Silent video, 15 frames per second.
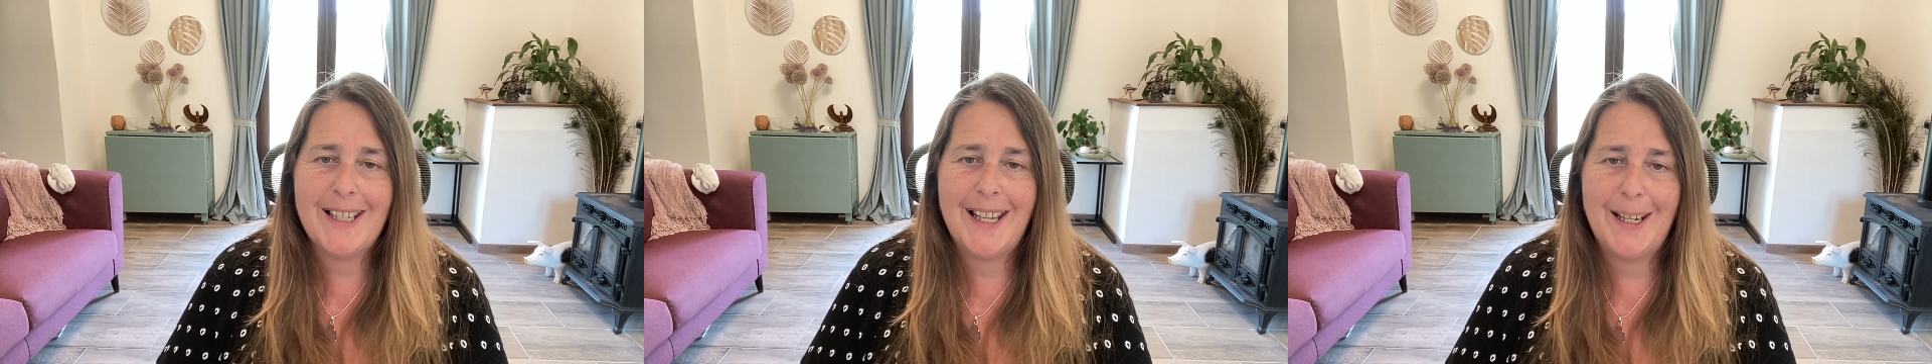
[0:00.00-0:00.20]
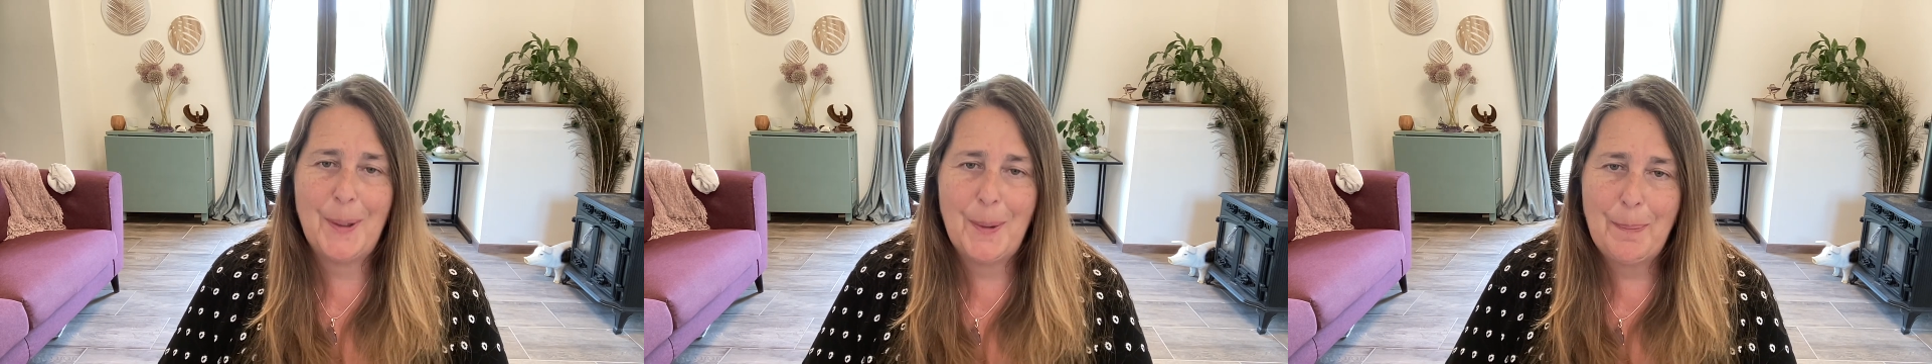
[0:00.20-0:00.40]

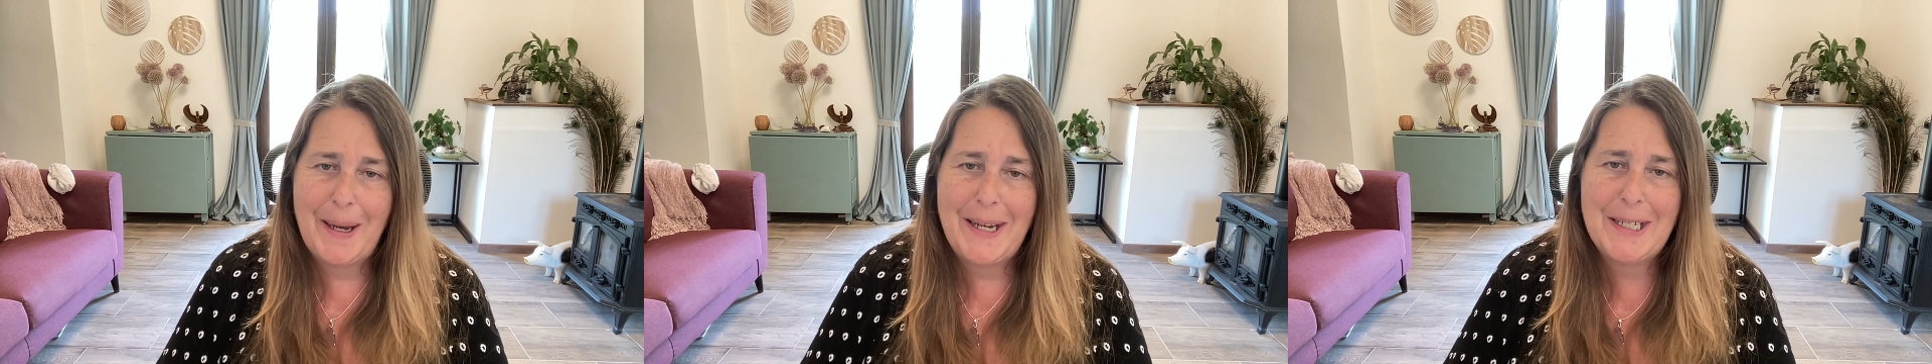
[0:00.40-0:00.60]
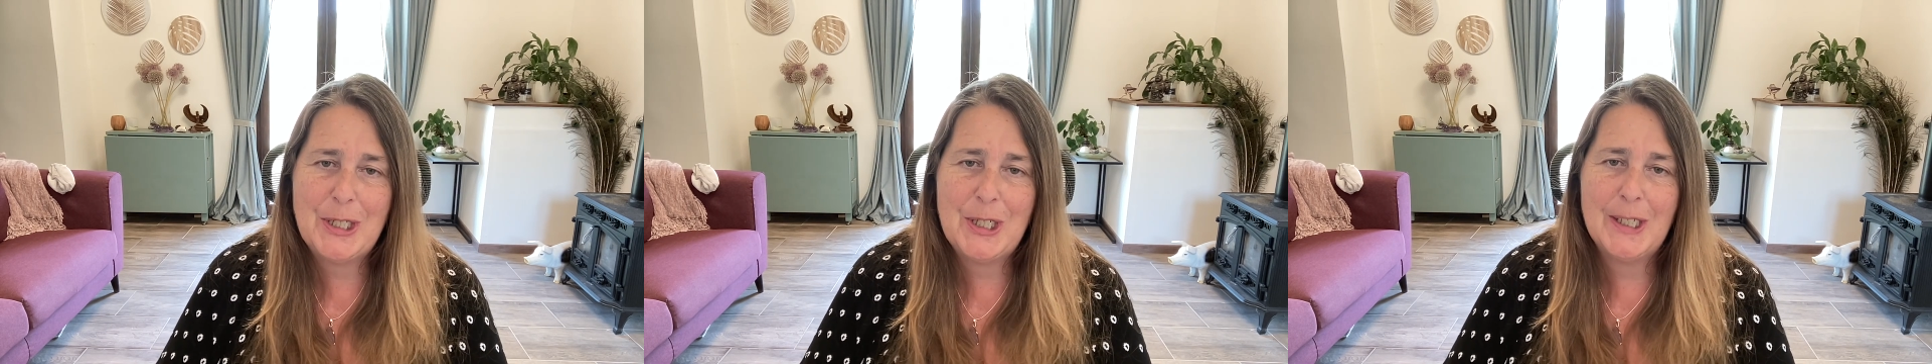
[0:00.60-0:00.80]
and your
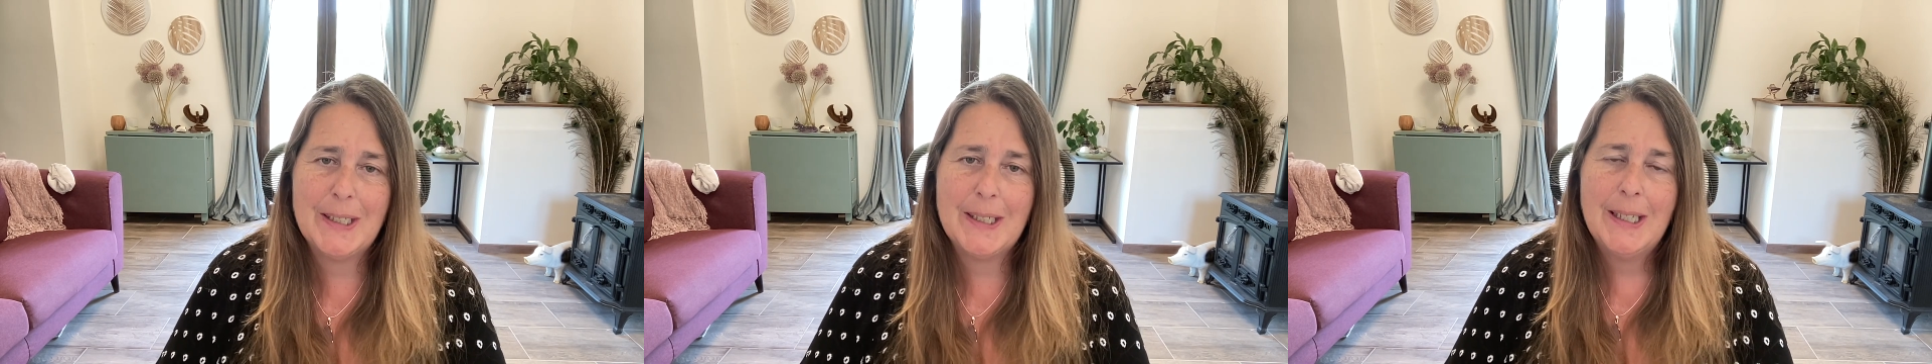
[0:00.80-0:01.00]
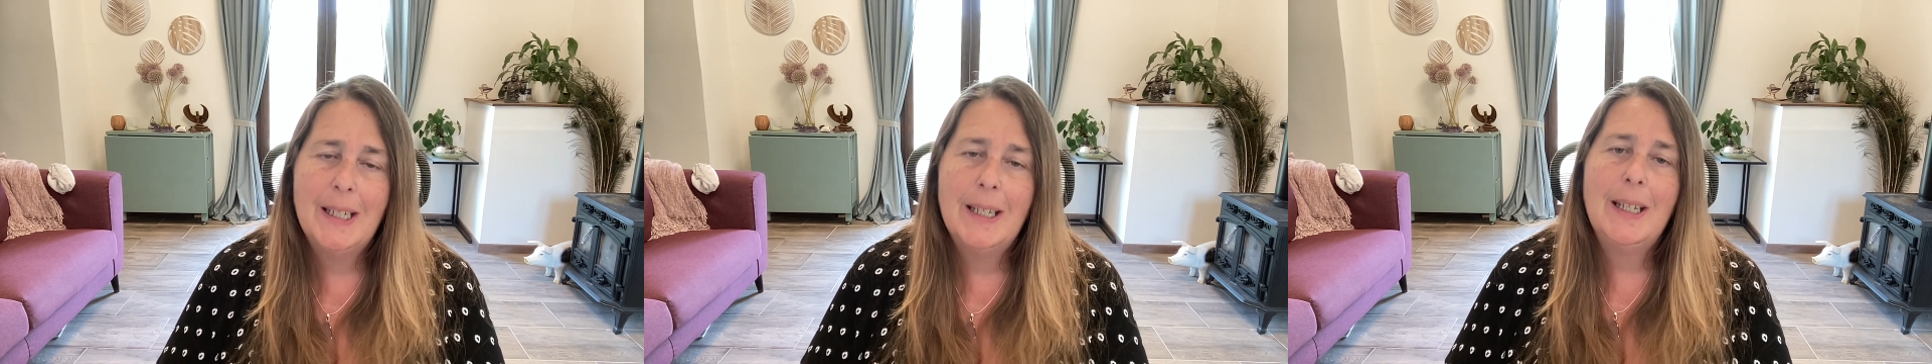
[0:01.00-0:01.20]
passion
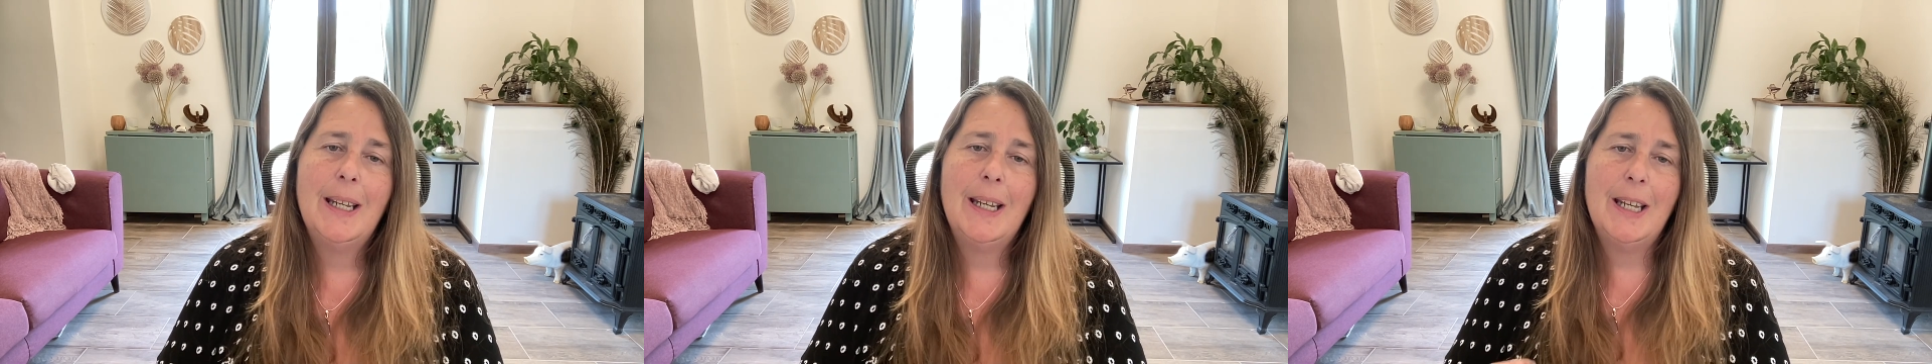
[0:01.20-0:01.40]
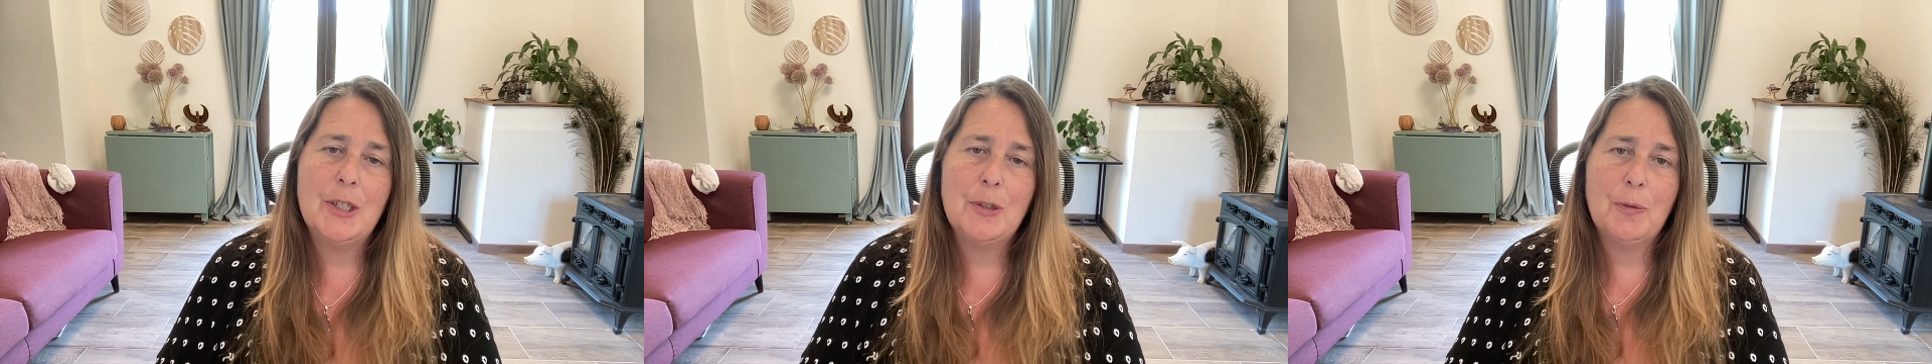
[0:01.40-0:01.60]

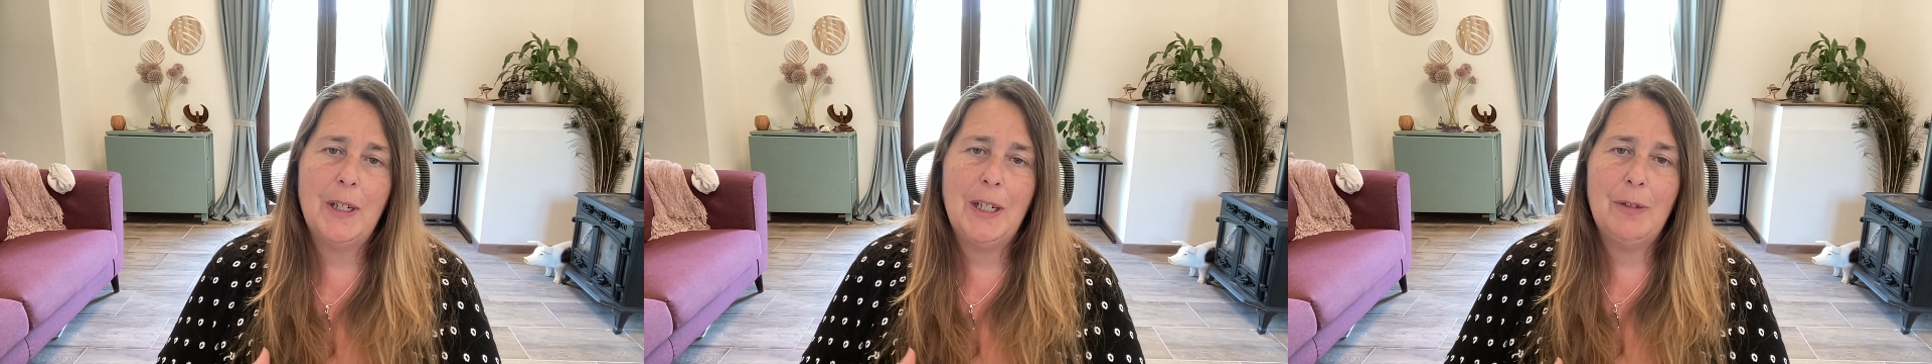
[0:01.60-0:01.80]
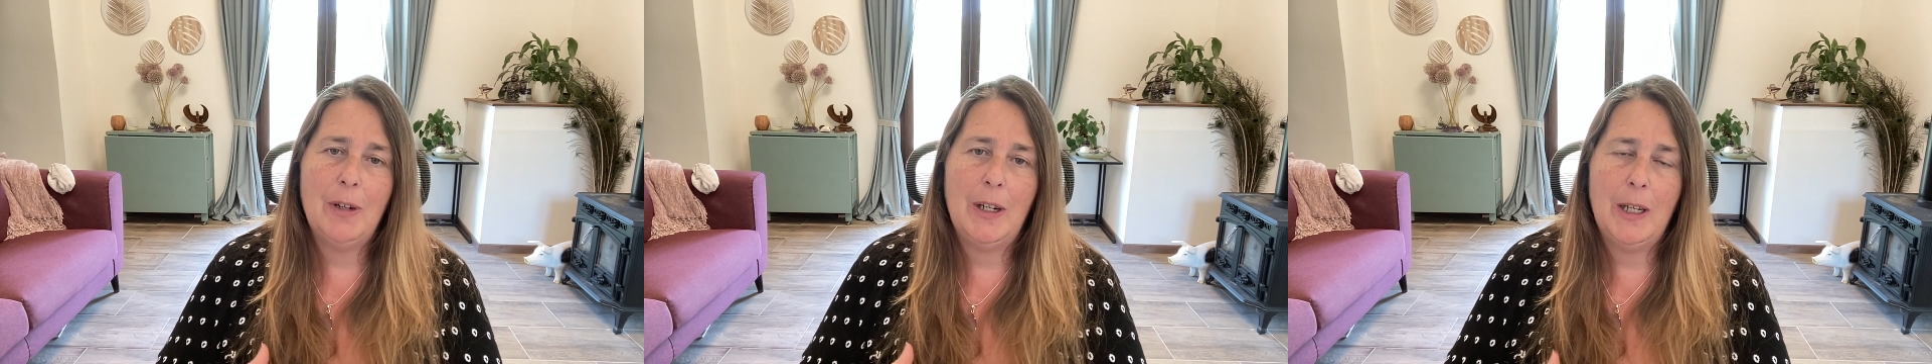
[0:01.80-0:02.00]
is
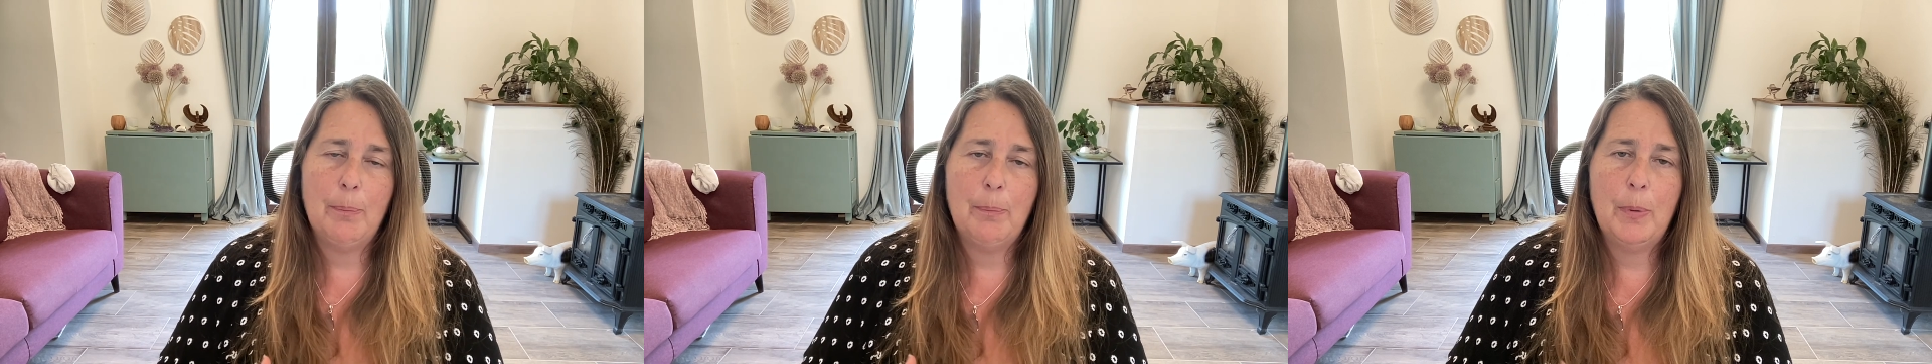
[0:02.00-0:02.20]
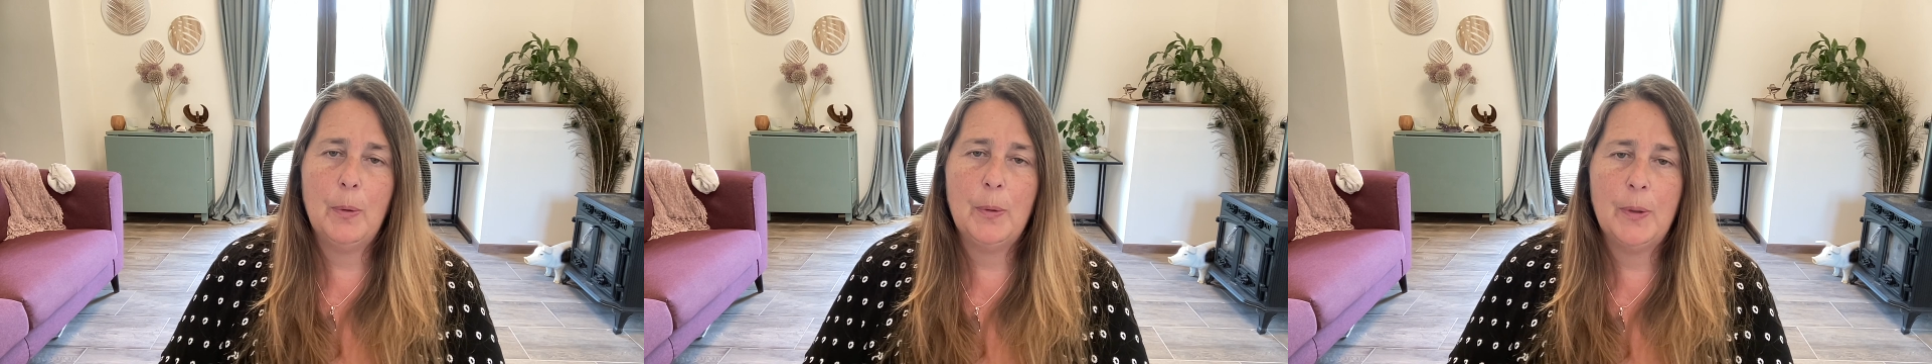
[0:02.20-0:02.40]
really, really
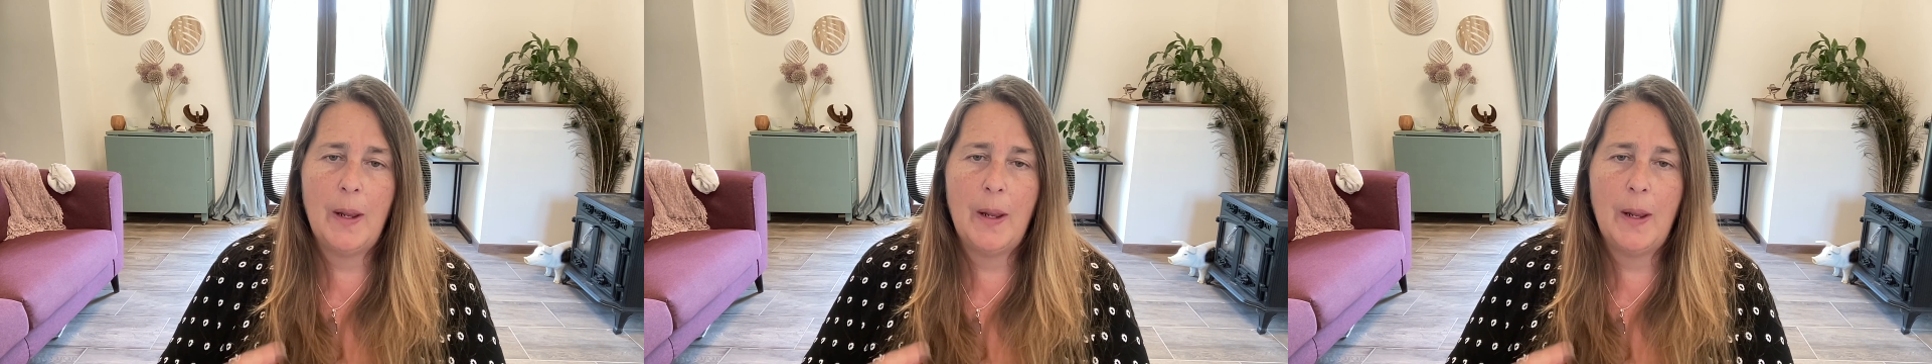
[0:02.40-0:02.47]
important.